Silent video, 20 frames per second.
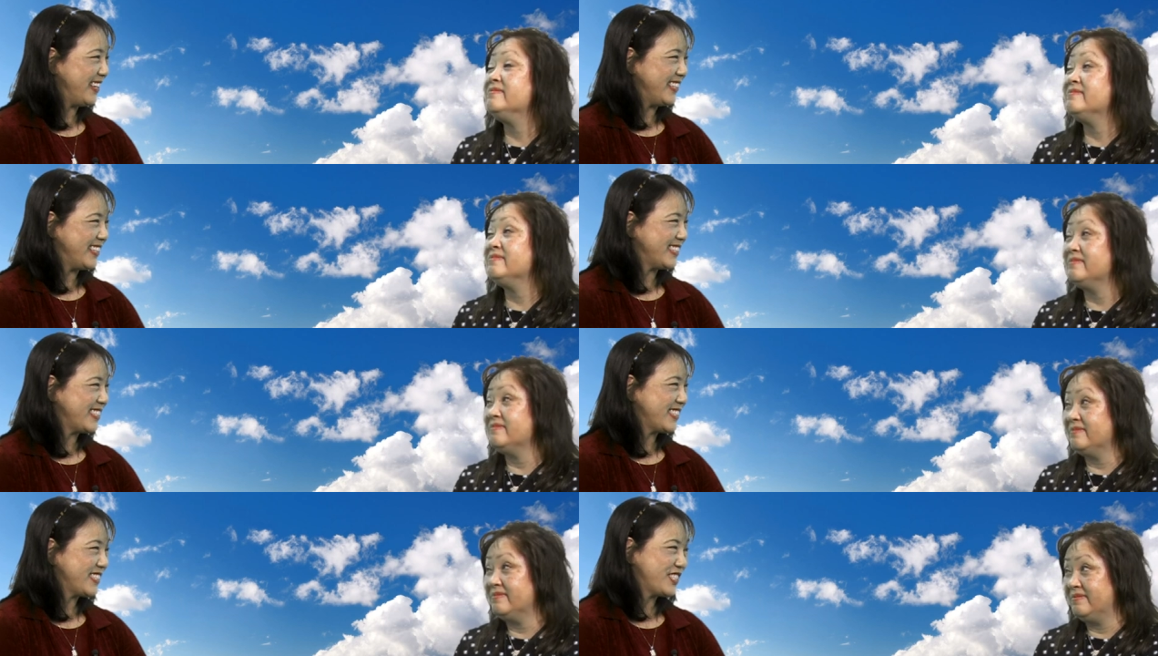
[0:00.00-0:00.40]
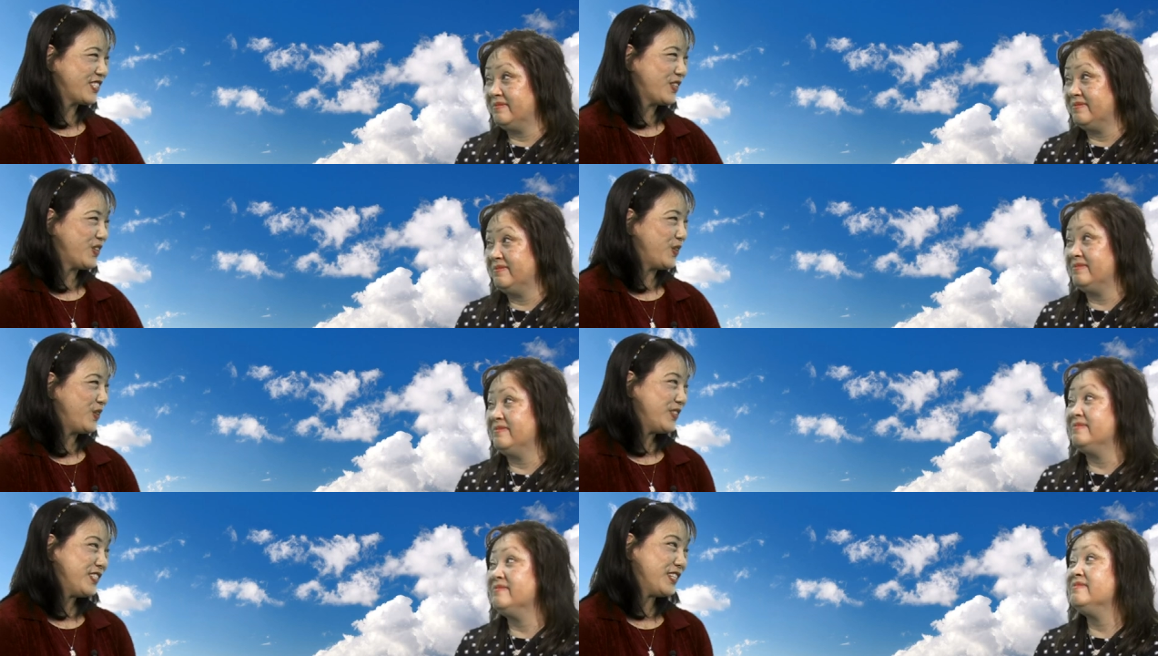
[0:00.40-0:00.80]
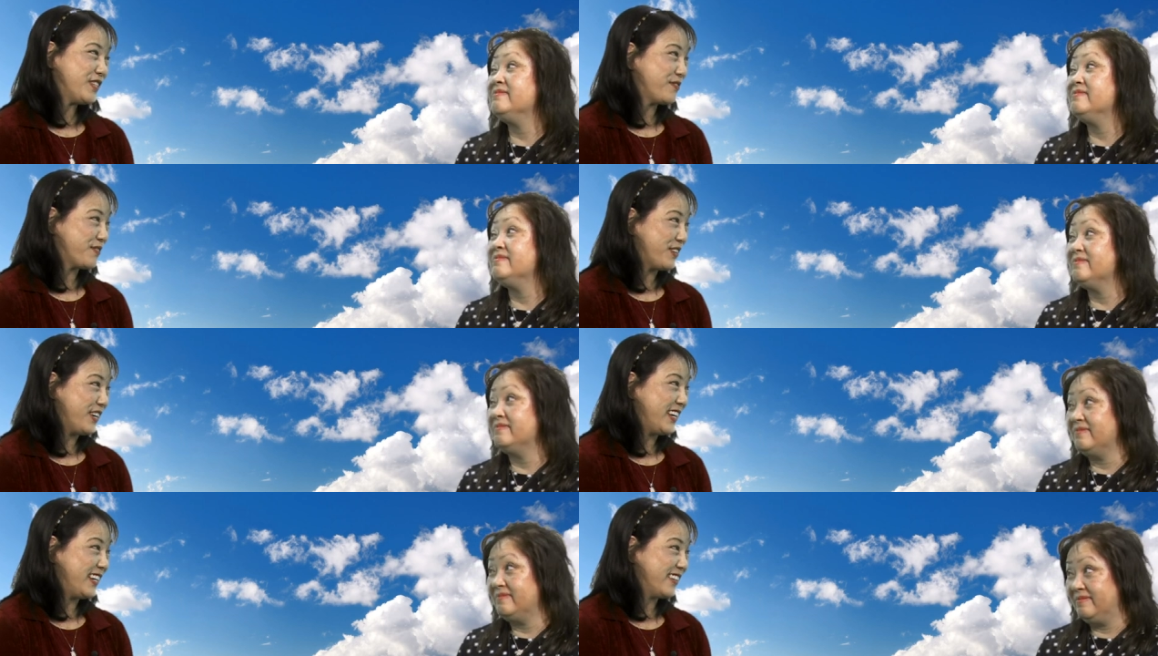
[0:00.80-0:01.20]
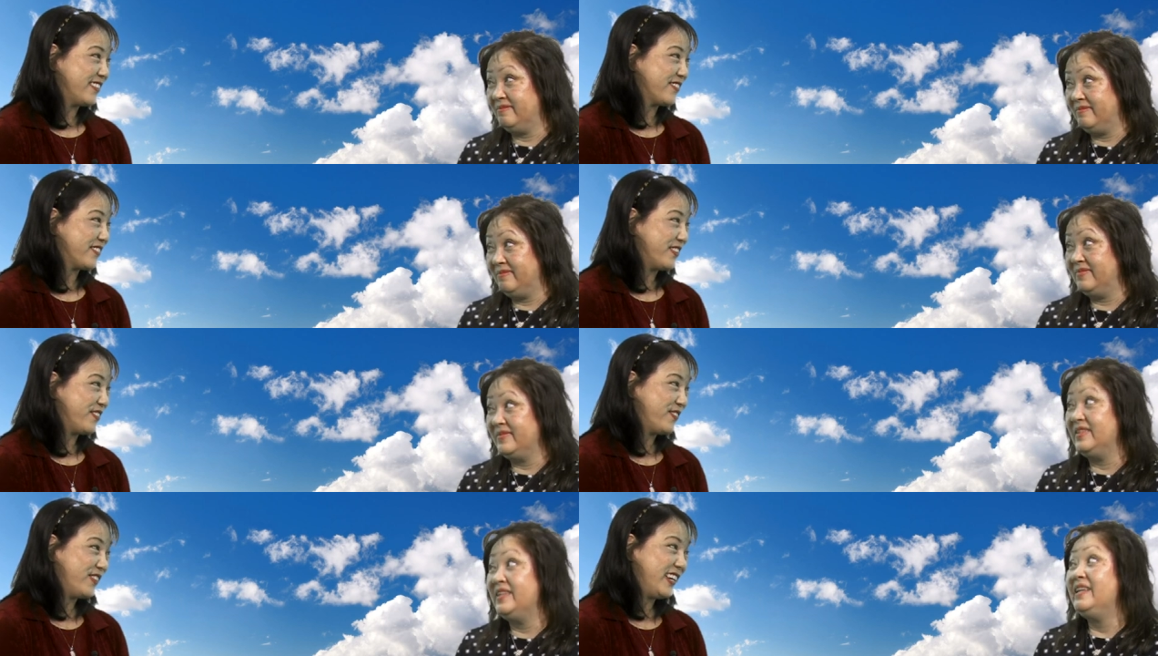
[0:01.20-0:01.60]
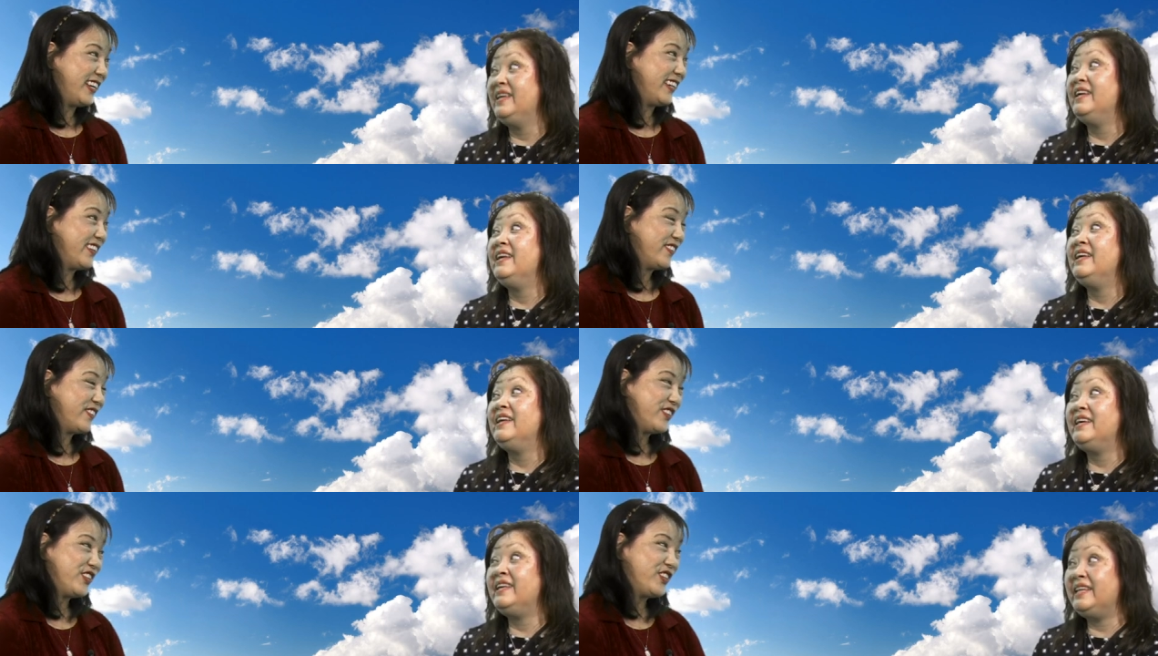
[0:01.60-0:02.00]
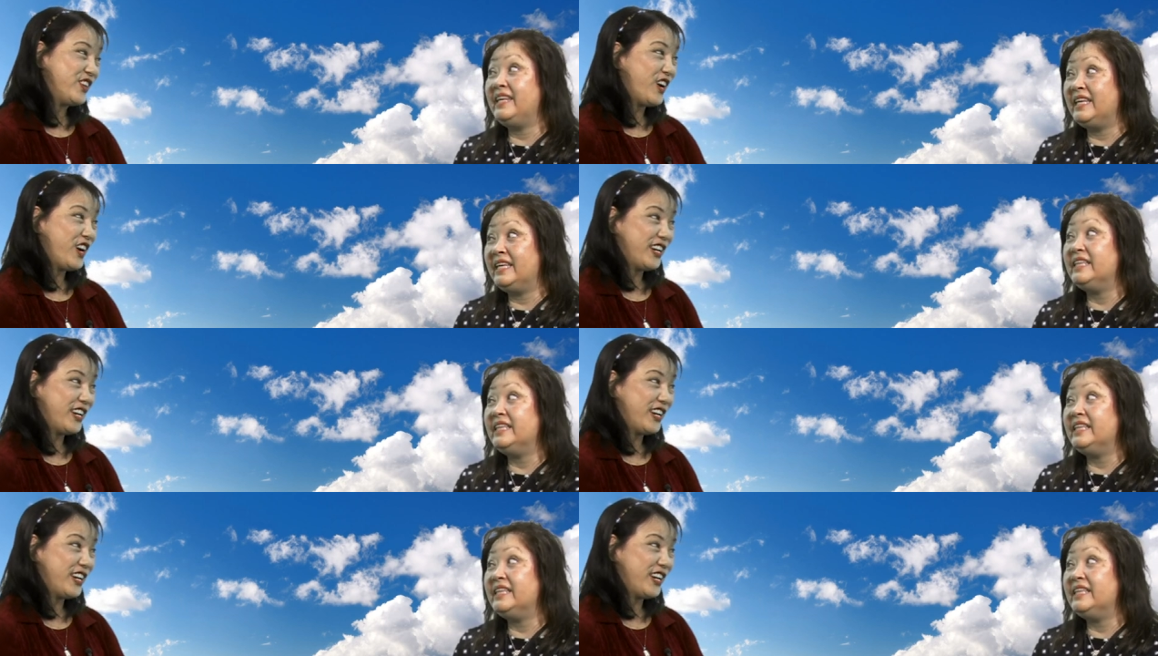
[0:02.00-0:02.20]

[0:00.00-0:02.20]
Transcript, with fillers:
Speaker 1: it's so different from what it you is.